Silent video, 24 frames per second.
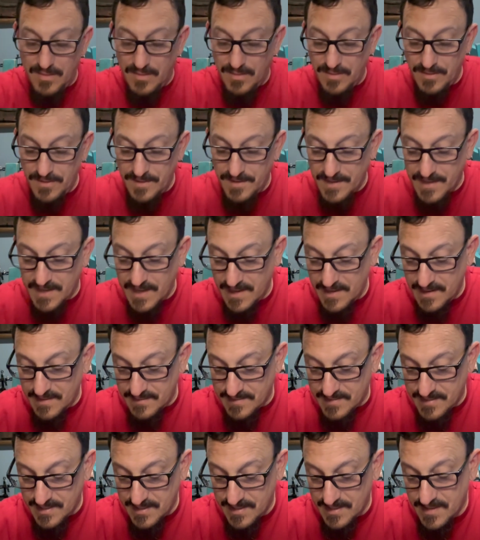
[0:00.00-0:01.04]
you
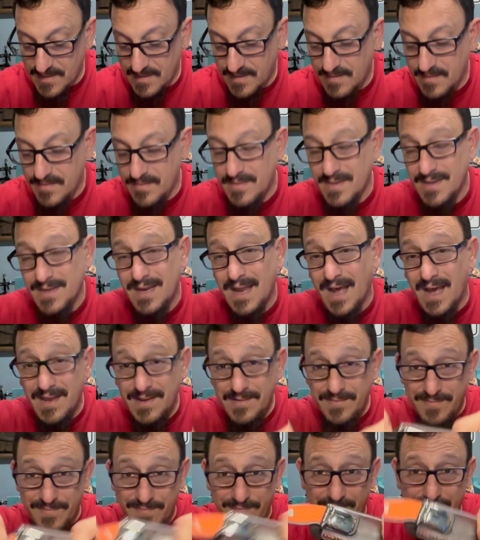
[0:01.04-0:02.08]
get the
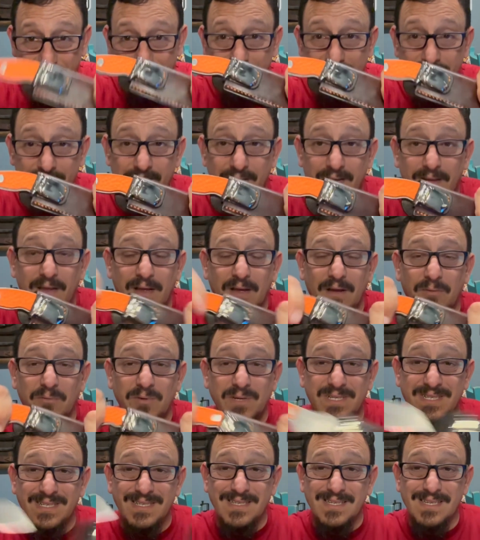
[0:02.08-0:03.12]
knife,
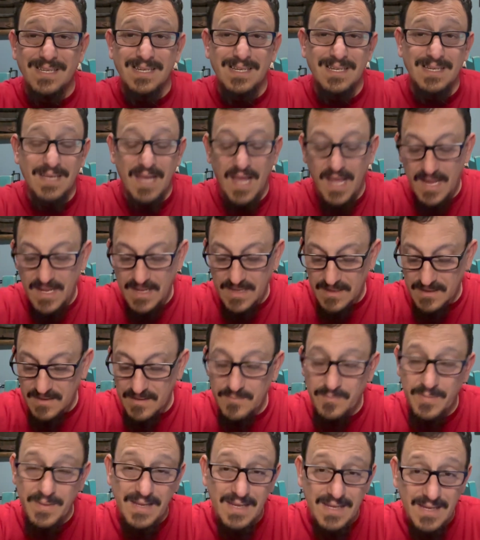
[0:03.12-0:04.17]
which is in
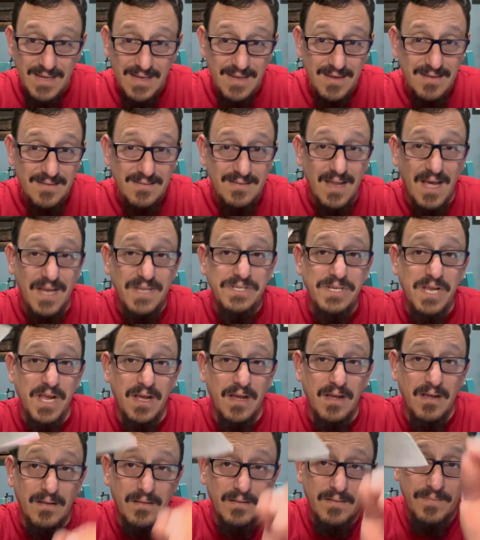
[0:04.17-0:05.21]

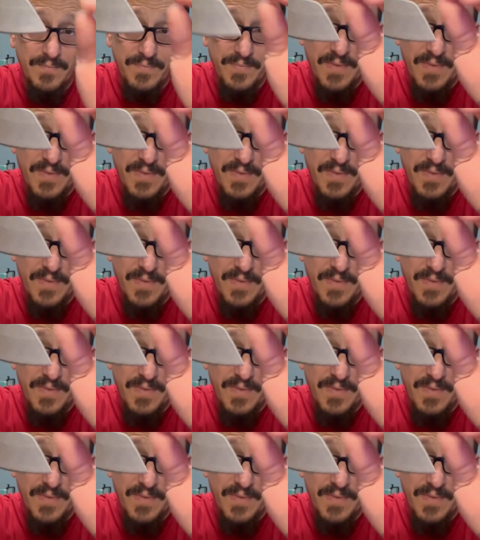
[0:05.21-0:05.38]
AEB-L